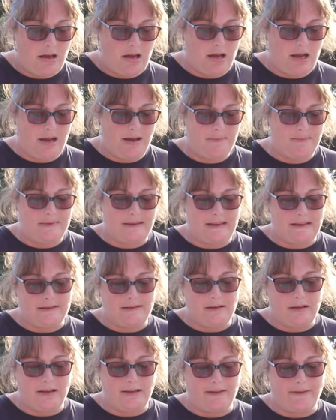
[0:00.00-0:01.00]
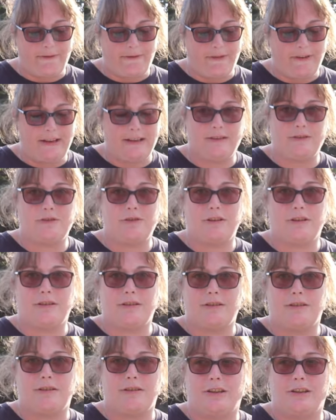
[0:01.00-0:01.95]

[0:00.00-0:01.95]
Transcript: um, there's loads of things you can